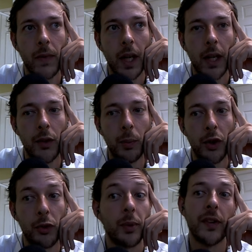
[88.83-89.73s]
his
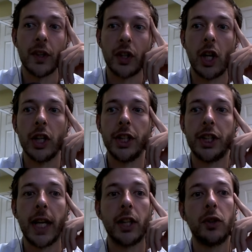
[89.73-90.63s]
more specific
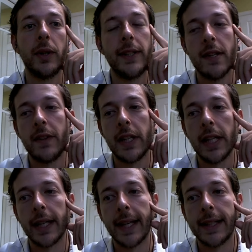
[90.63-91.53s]
knowledge and creativity
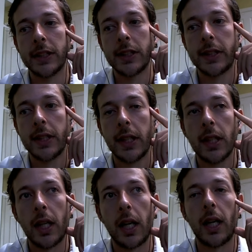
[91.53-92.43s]
against
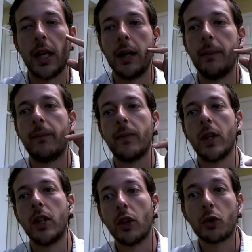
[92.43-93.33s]

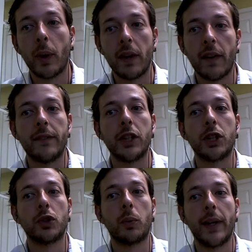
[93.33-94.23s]

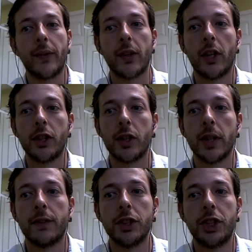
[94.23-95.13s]
2500, 2600
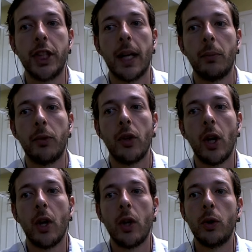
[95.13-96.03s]
level GMs
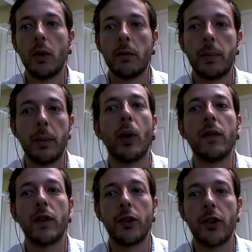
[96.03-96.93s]
who would have been more
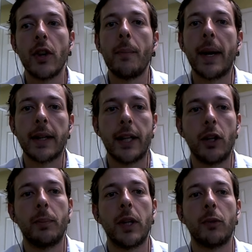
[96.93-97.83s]
versed in the mainline
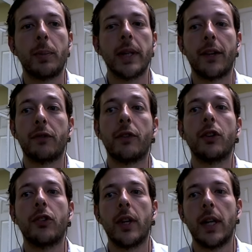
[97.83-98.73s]
openings but less
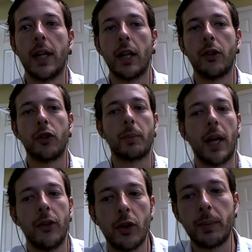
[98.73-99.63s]
versed in a
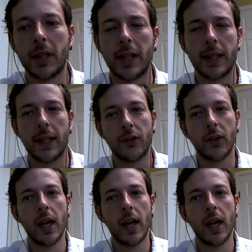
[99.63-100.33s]
surprise opening like this.